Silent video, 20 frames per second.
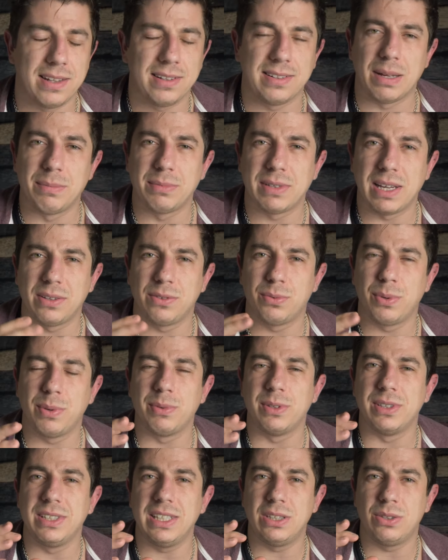Sometimes we
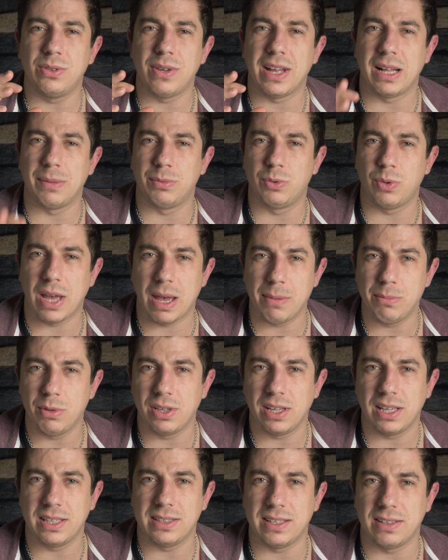will need to help to
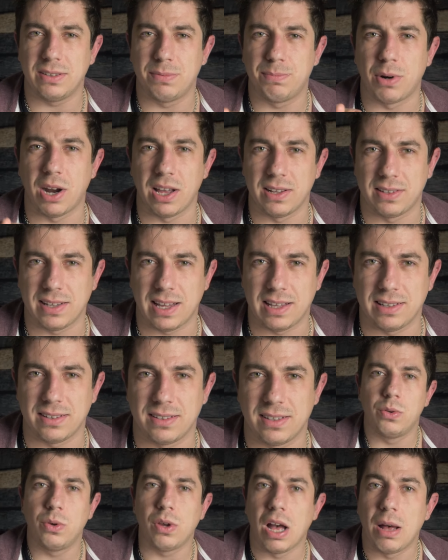emulate this
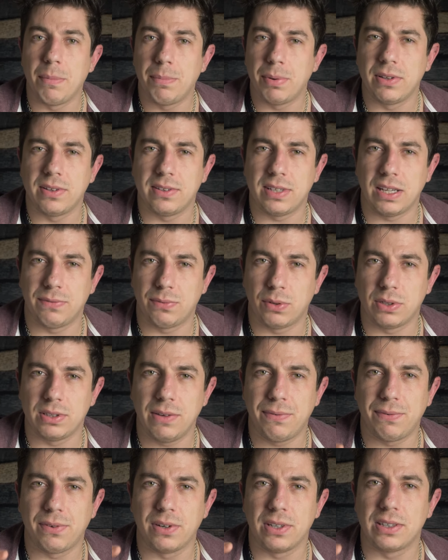process, to compensate for
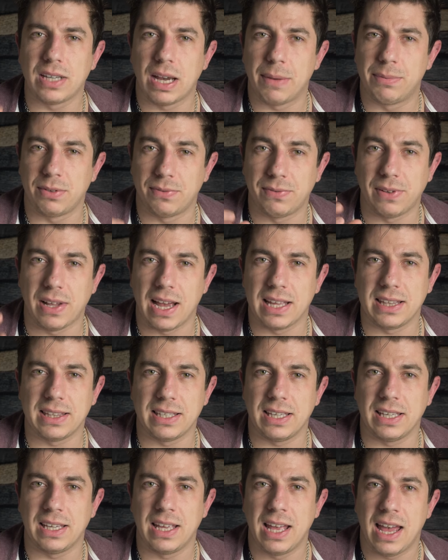different types of
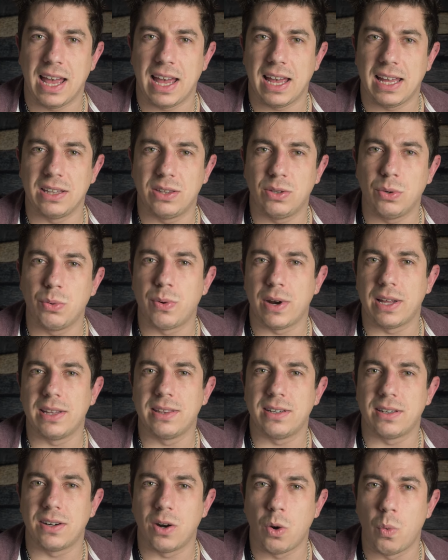lighting and to
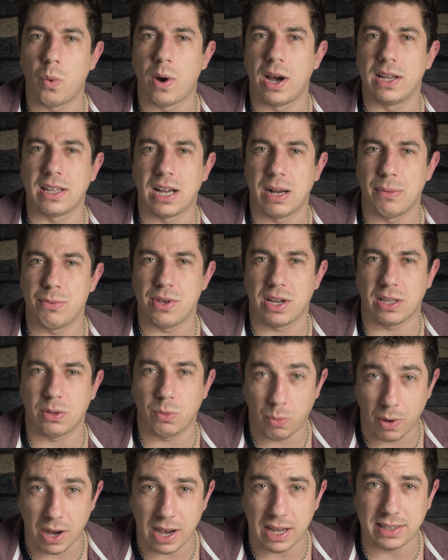render a white object
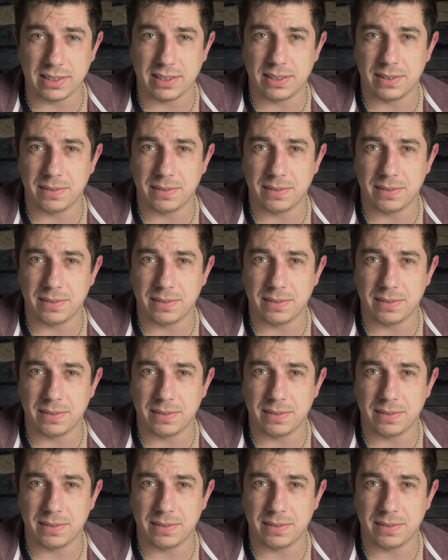white.